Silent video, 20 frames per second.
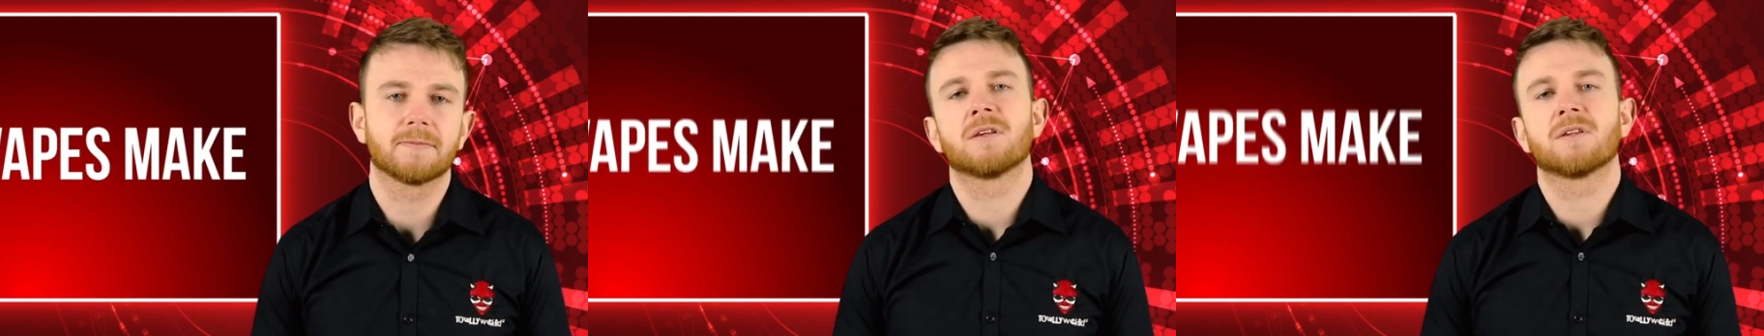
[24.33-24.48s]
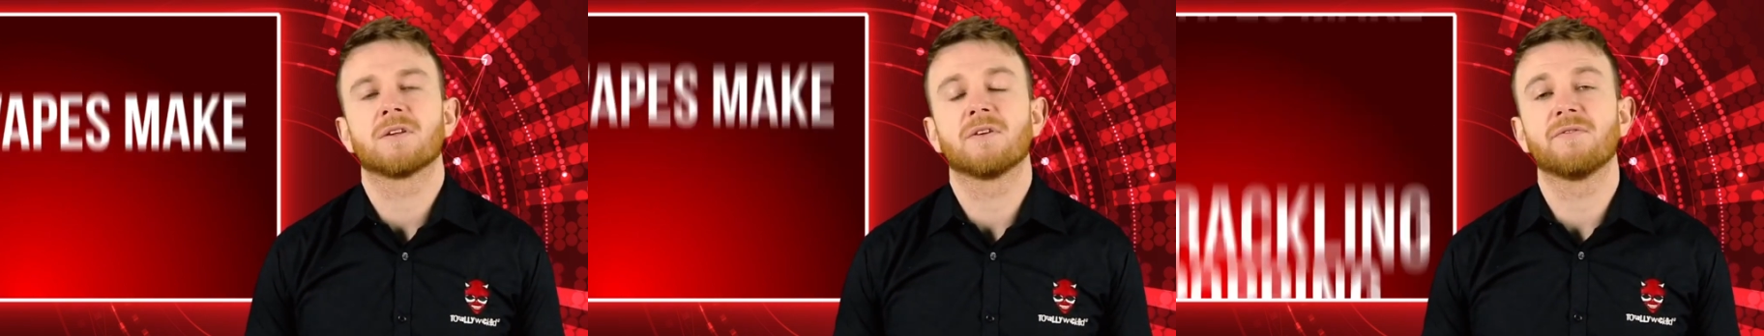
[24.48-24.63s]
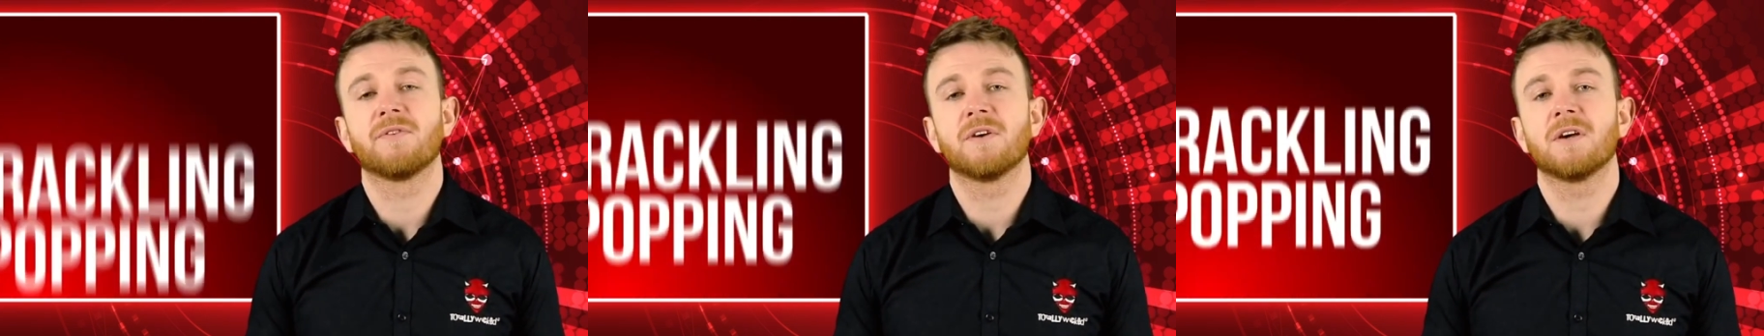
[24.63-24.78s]

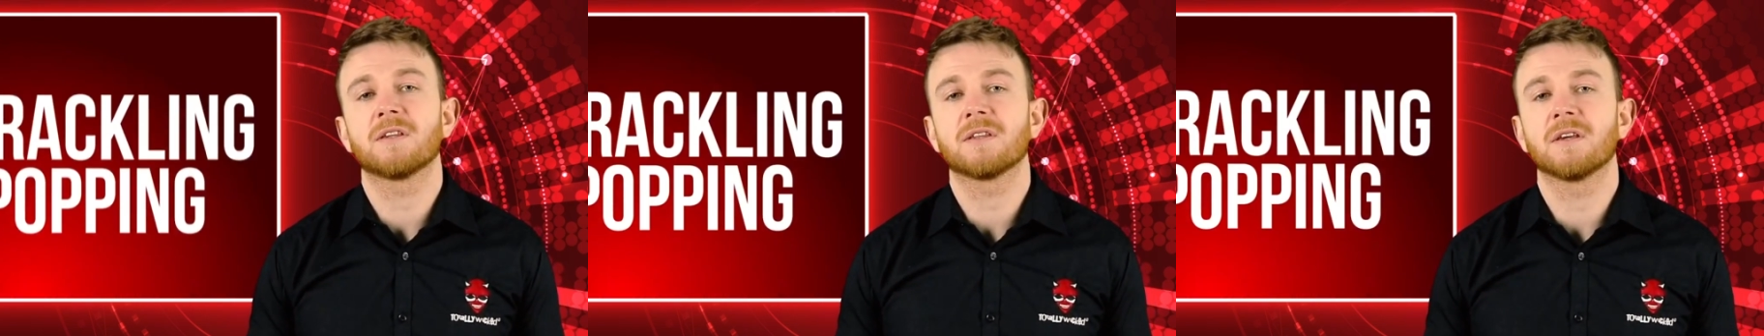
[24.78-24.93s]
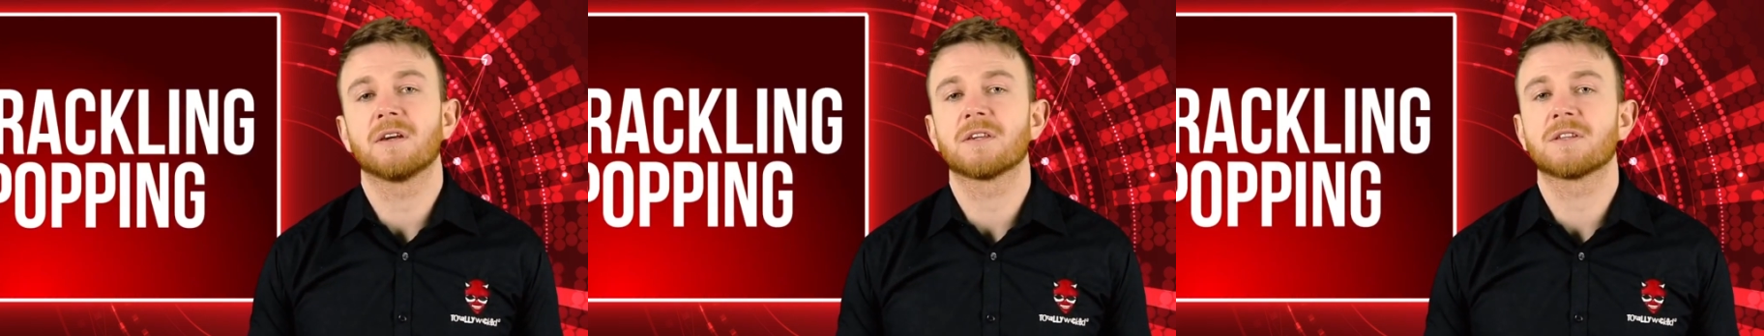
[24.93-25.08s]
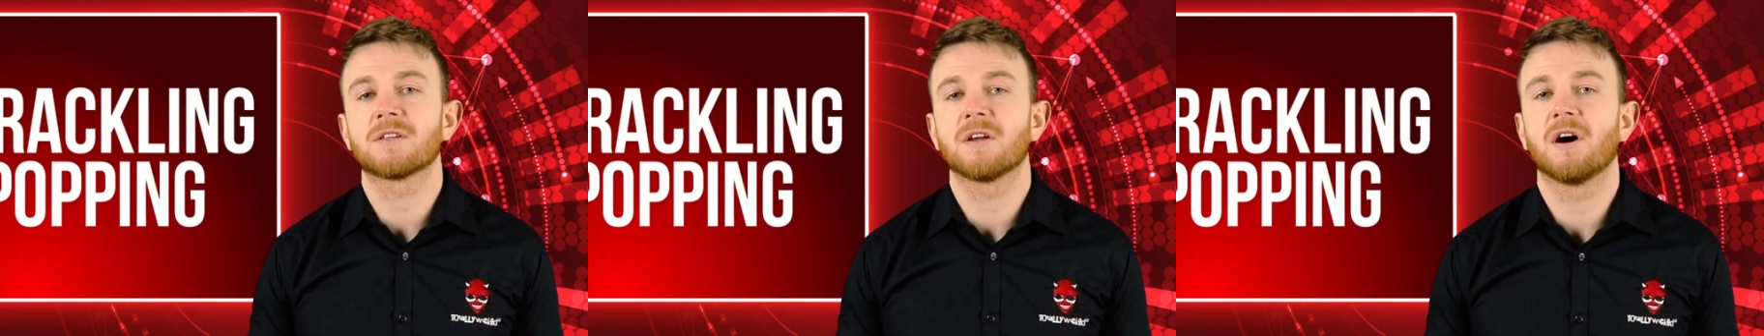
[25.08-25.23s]
So first
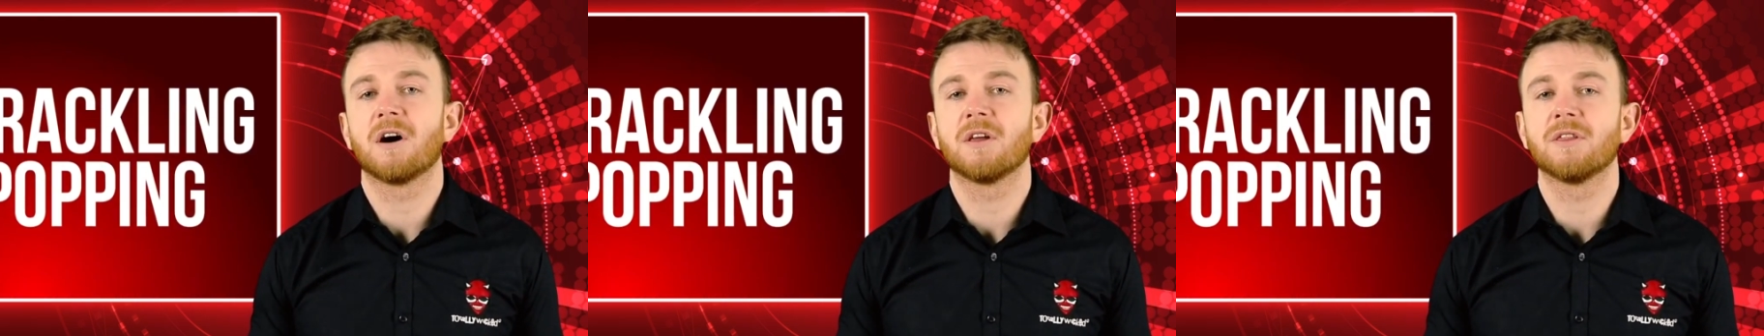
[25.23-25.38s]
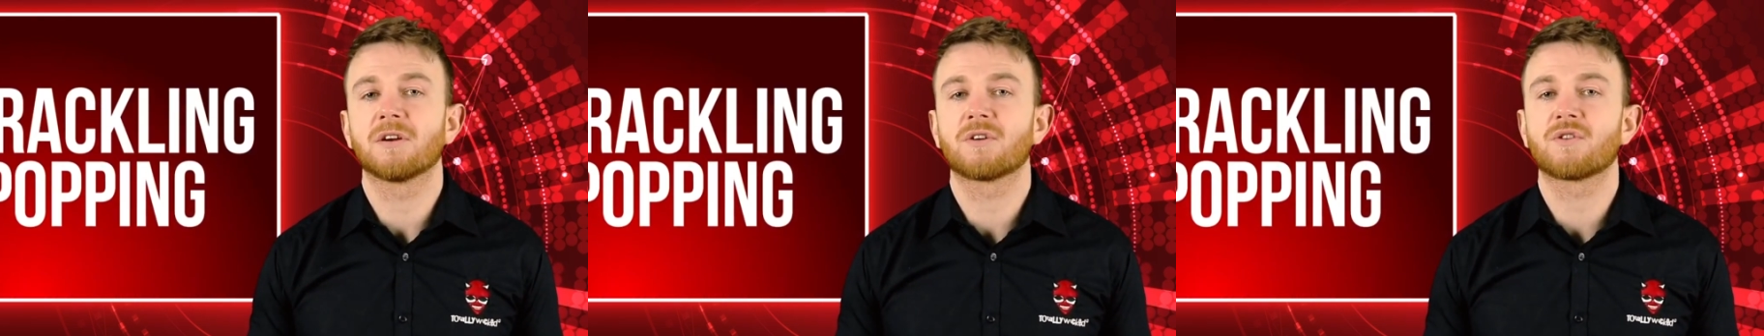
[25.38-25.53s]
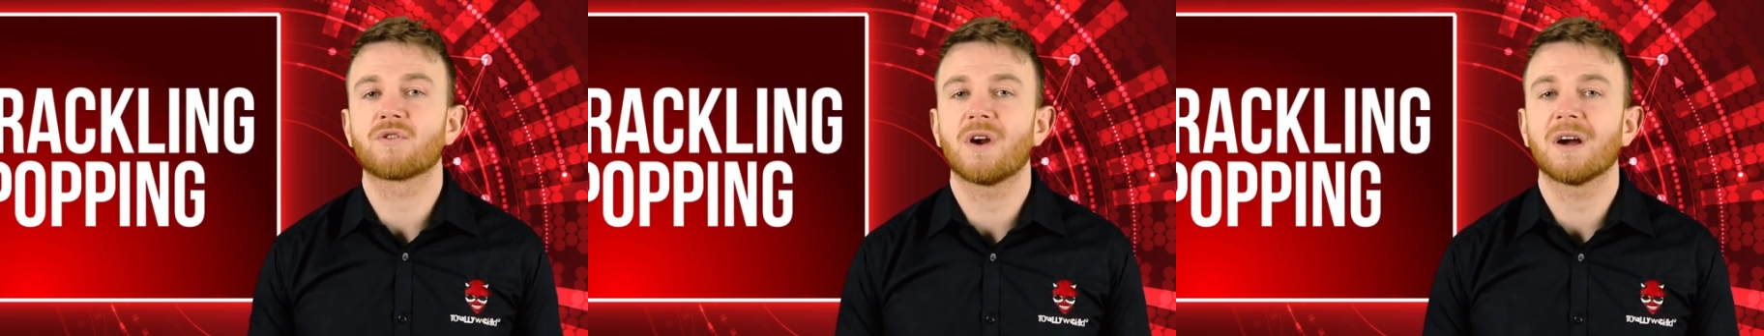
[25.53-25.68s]
let's start
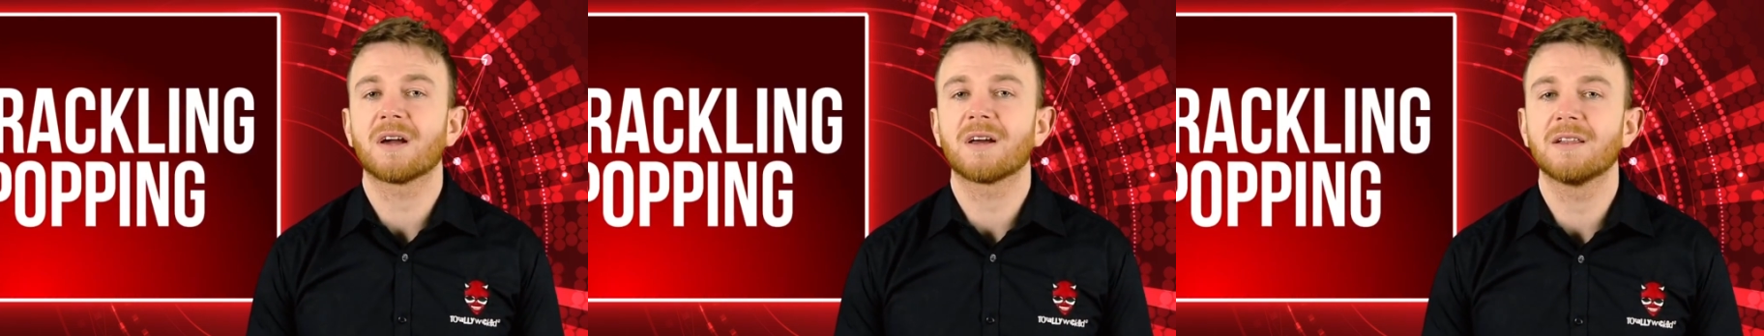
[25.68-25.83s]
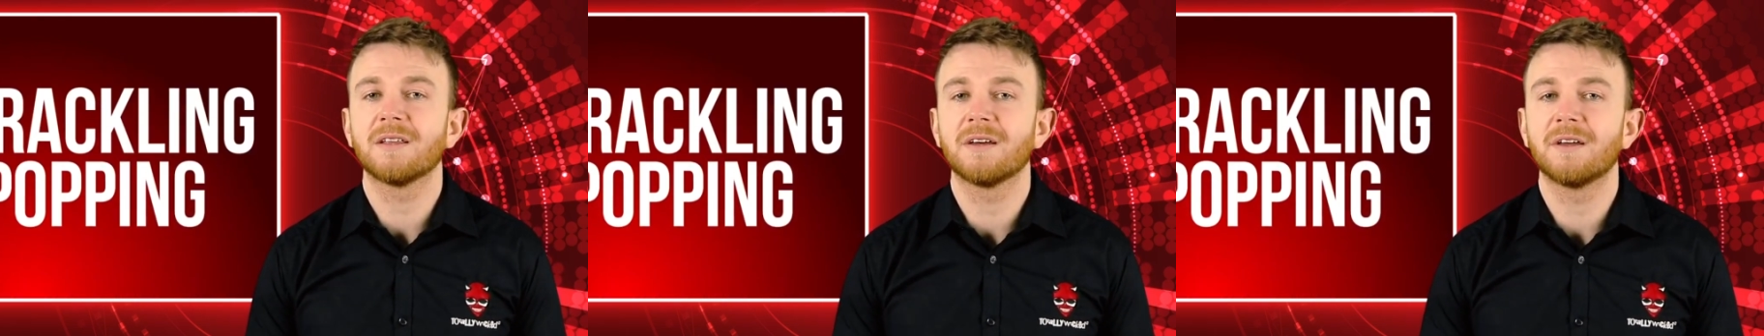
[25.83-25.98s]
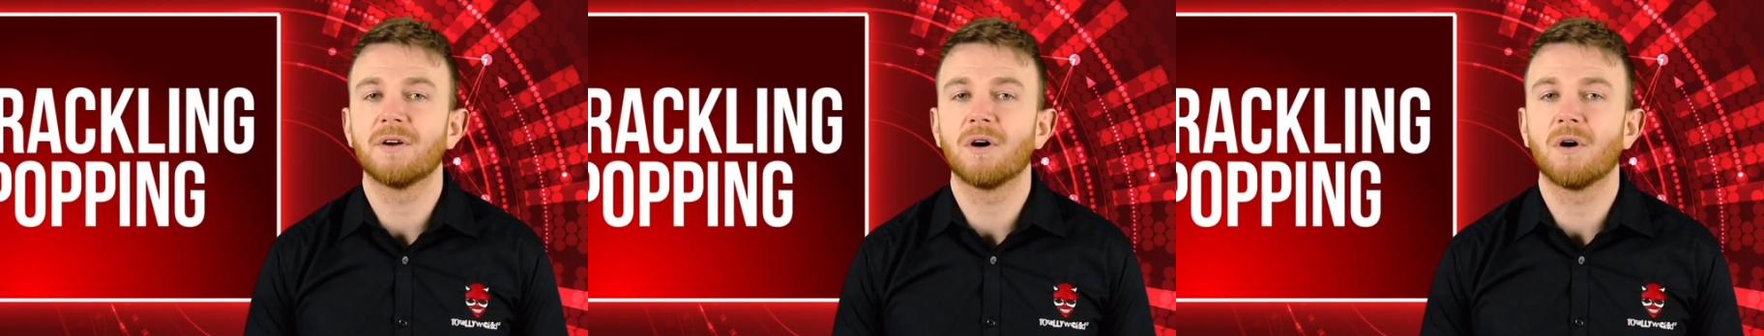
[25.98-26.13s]
on the
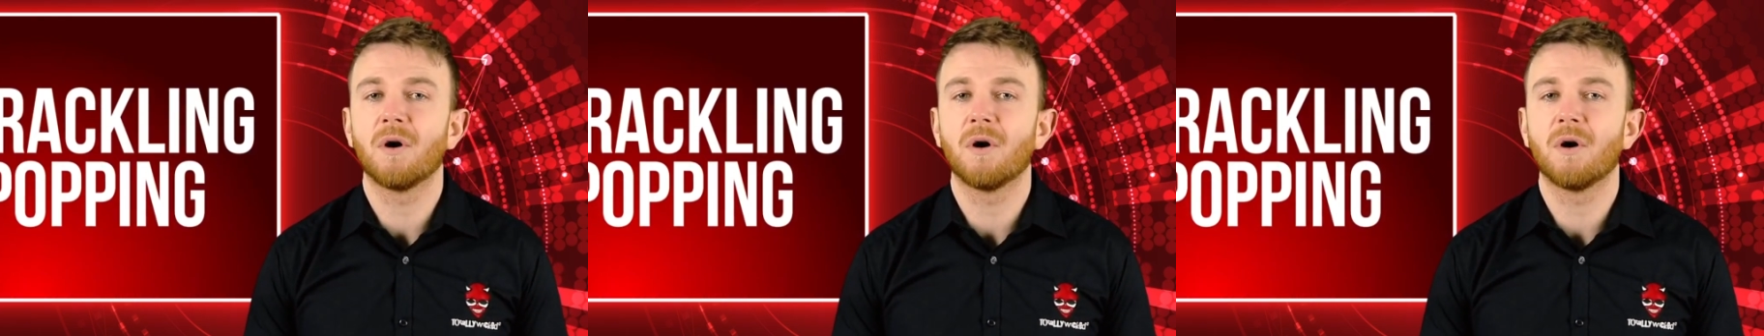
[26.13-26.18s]
crackling